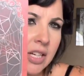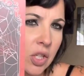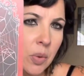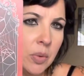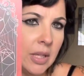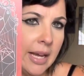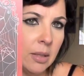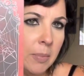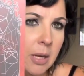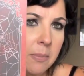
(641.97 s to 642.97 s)
don't
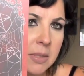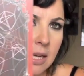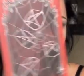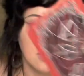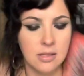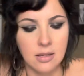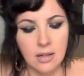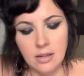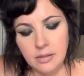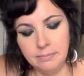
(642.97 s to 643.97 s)
like pip decks.
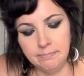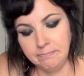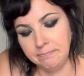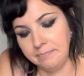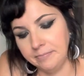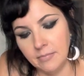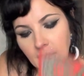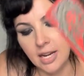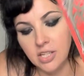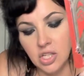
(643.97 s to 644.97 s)
I
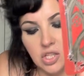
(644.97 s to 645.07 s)
just